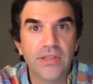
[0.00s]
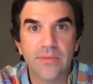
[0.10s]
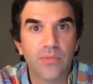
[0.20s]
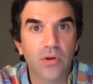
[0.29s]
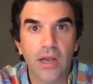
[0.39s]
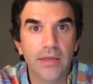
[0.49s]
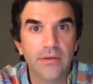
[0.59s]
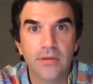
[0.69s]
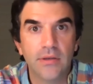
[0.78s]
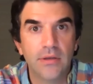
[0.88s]
simple cut
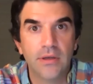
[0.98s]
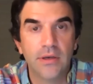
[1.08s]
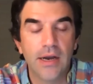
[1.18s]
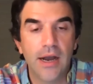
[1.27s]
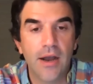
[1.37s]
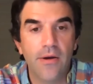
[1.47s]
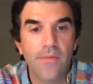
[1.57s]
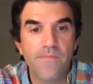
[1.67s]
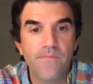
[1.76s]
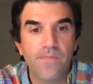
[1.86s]

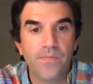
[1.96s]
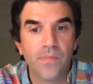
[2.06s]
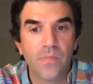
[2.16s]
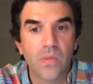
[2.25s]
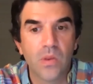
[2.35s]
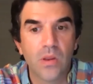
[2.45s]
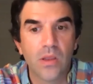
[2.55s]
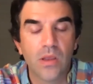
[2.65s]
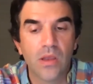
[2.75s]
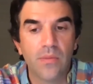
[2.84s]
um,
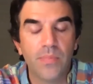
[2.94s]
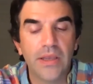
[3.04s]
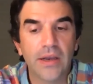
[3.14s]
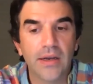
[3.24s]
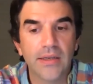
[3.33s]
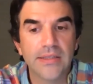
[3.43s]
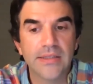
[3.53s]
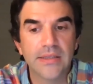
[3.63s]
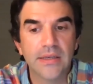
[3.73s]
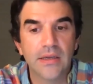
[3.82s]

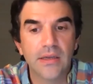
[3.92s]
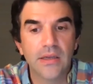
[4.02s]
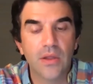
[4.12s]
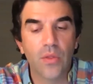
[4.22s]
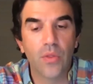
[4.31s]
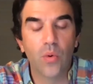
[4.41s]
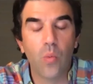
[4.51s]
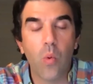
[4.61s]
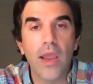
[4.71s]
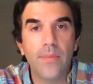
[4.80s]
because the
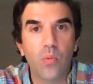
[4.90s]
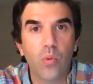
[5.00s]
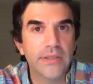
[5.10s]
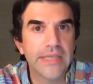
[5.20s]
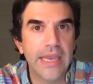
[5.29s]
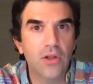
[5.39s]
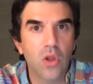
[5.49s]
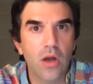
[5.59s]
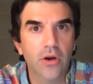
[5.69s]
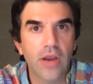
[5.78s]
wipe will take
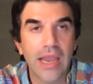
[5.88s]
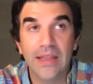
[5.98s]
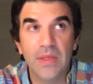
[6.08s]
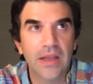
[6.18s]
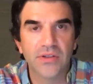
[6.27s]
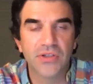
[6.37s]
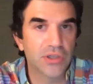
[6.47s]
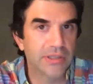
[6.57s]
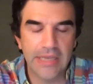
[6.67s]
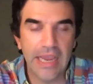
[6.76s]
longer. Anything else
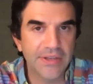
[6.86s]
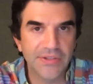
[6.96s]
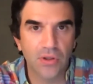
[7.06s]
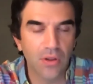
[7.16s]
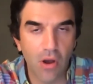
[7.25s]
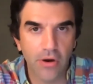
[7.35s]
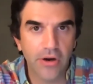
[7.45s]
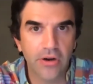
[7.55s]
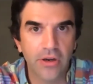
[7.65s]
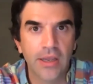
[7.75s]
just takes
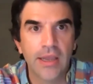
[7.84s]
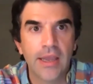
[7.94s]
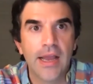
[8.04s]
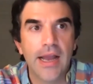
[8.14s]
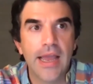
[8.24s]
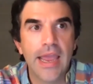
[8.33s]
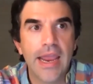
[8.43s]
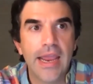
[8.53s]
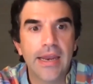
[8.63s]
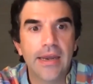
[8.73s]
longer.
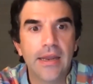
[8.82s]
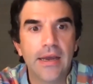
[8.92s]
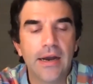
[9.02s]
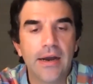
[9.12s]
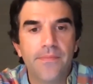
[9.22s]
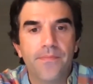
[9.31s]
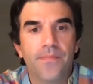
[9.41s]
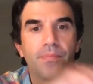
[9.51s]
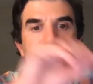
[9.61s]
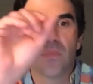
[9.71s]
And um,
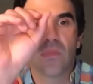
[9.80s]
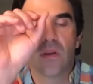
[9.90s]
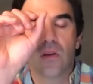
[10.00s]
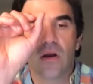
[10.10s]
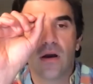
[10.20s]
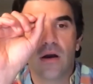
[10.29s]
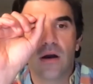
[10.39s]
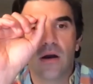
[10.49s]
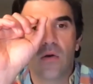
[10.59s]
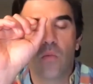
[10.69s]

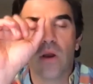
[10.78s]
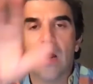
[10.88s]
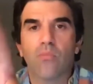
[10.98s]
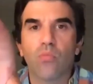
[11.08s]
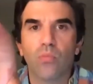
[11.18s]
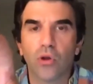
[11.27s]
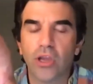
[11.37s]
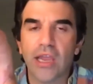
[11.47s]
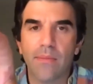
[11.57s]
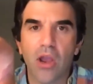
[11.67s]
when I'm
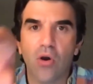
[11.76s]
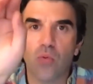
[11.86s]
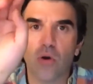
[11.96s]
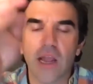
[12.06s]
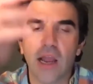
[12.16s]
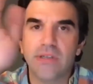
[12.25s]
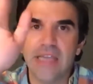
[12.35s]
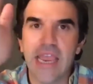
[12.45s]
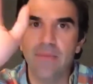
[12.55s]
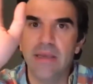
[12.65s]
looking at my own work, I always
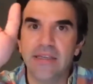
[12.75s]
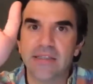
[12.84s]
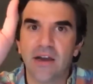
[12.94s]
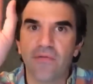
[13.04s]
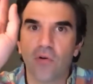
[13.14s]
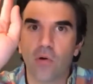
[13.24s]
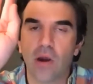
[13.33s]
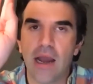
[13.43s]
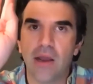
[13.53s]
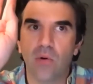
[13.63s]
A B stuff, or
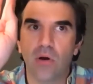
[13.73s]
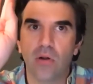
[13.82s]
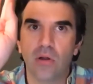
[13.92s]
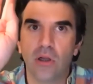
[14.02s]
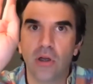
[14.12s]
I will